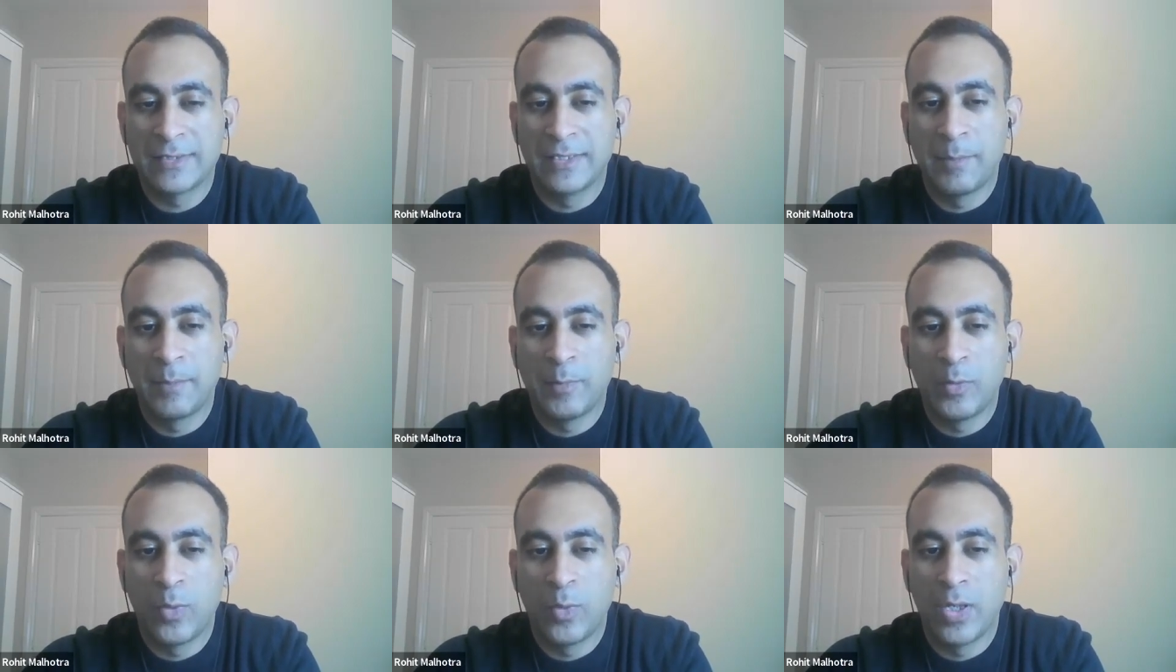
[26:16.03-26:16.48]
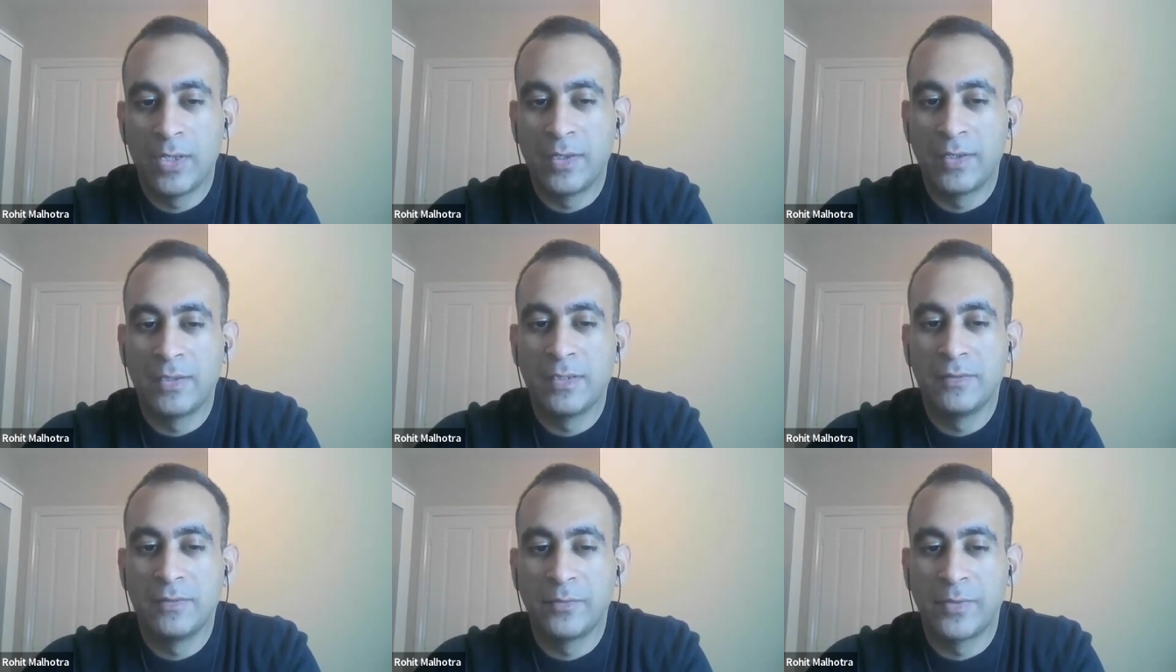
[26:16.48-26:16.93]
#1
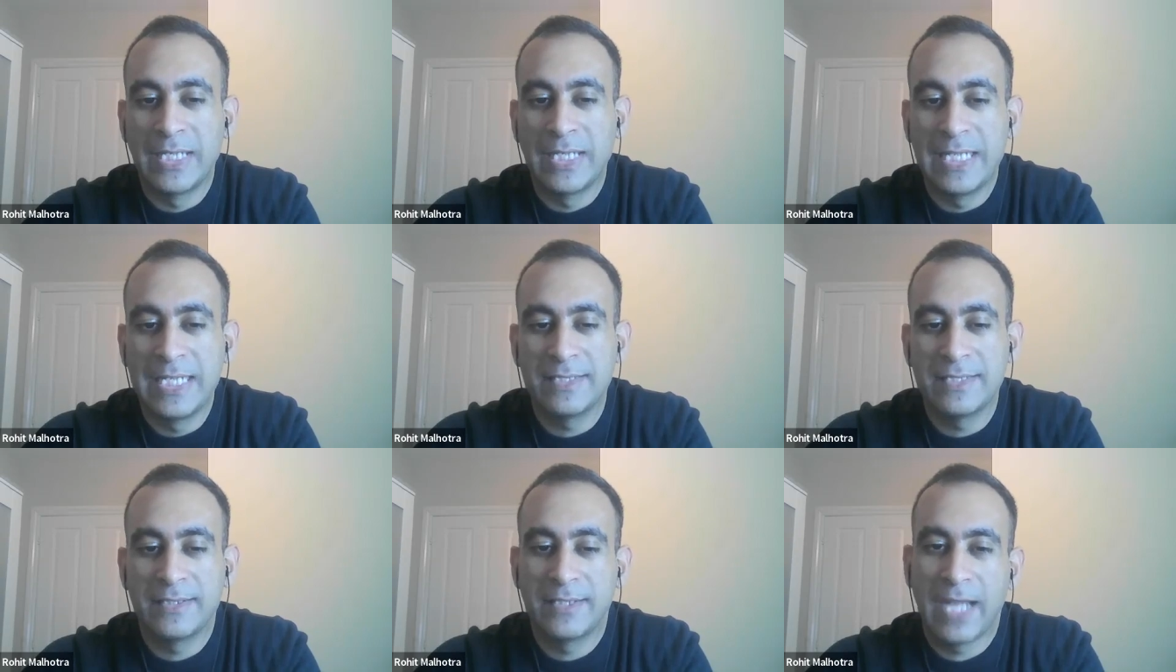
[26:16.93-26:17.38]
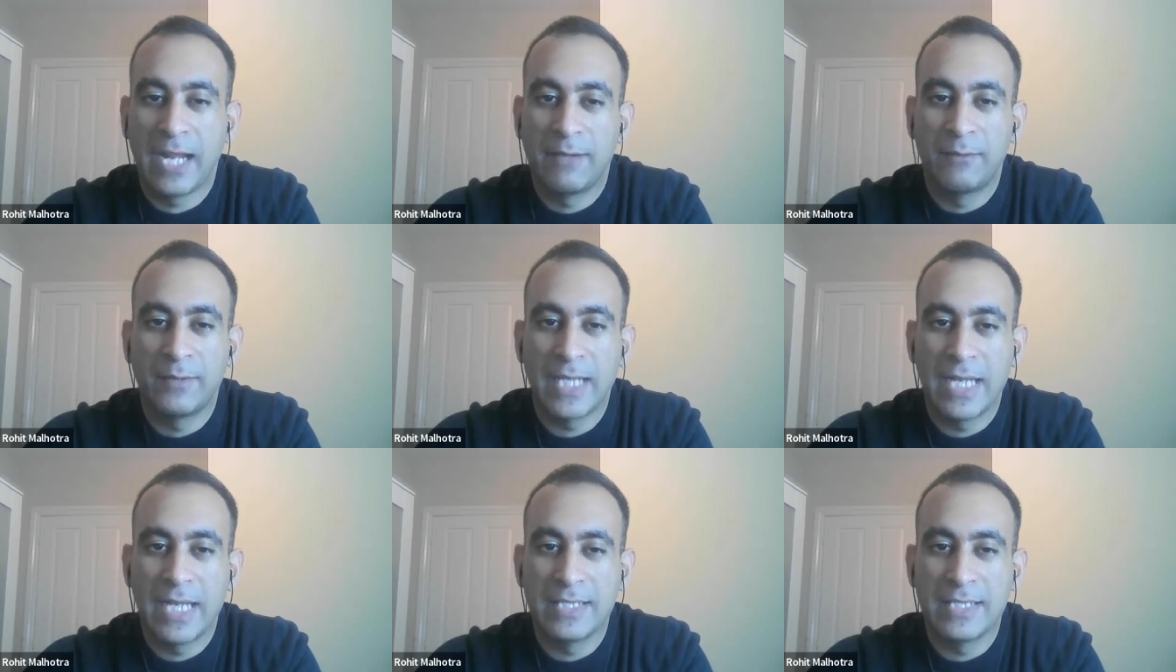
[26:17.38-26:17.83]
release in
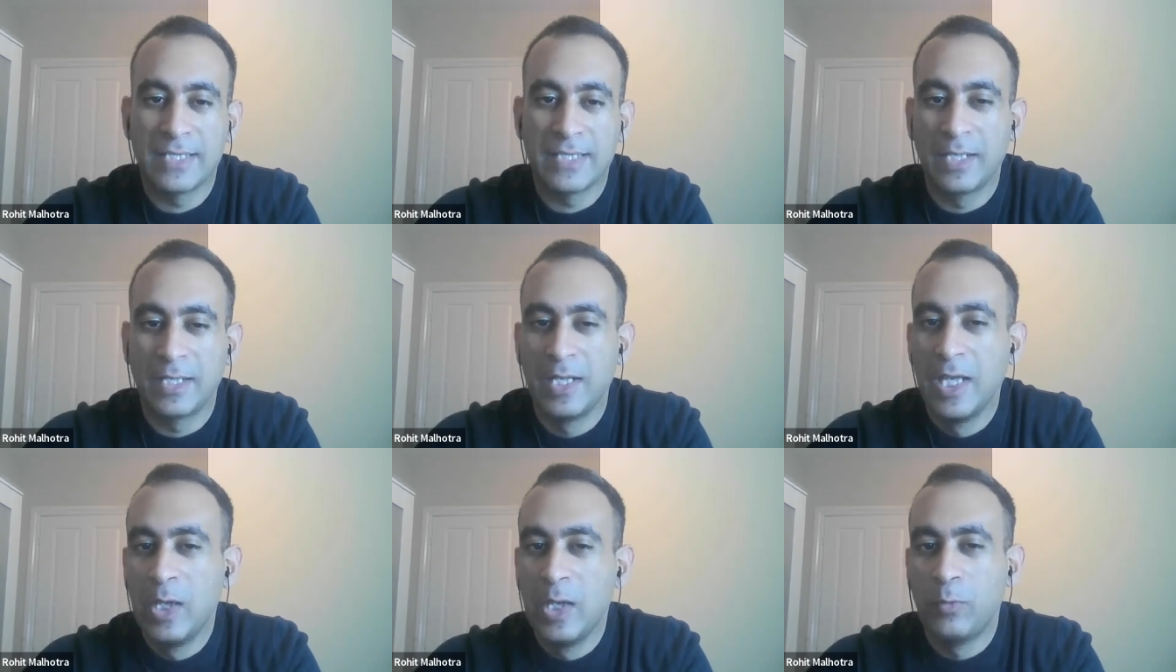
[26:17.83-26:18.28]
advertising.